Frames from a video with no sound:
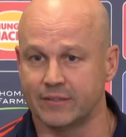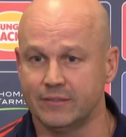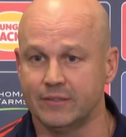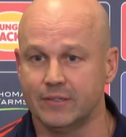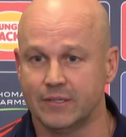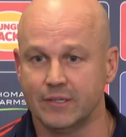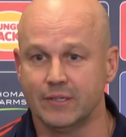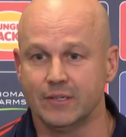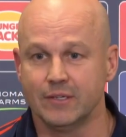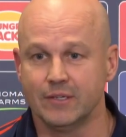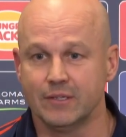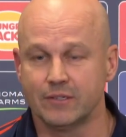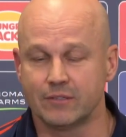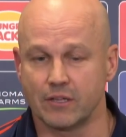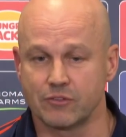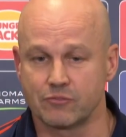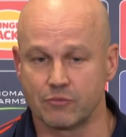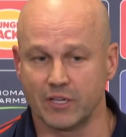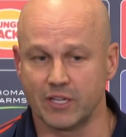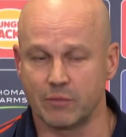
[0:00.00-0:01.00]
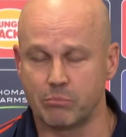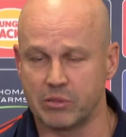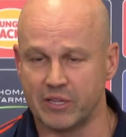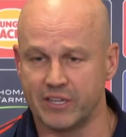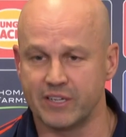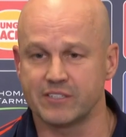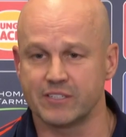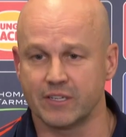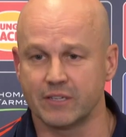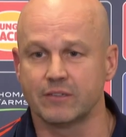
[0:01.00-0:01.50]
and so it's really
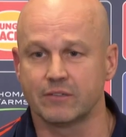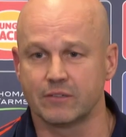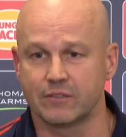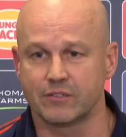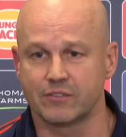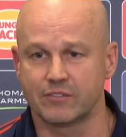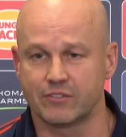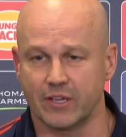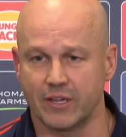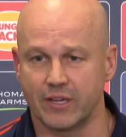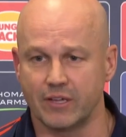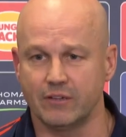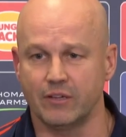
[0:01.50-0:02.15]
pleasing to see.